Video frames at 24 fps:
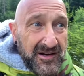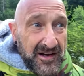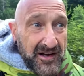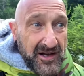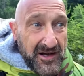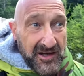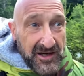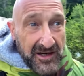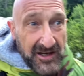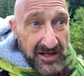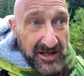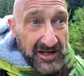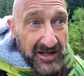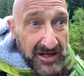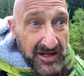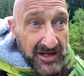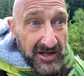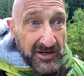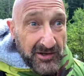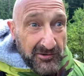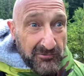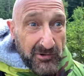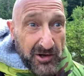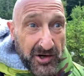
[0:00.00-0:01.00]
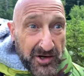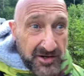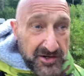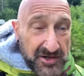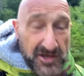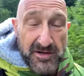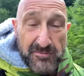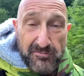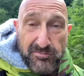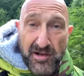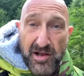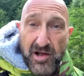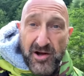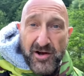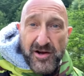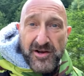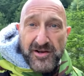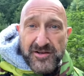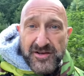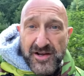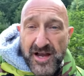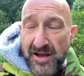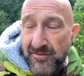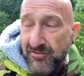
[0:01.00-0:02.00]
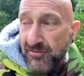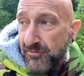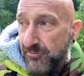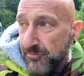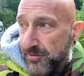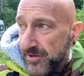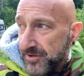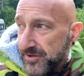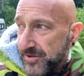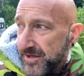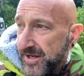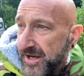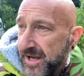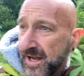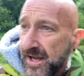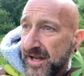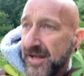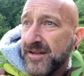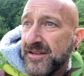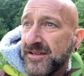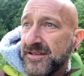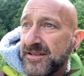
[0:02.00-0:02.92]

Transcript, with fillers: Uh, riding it blind, haven't ridden yet,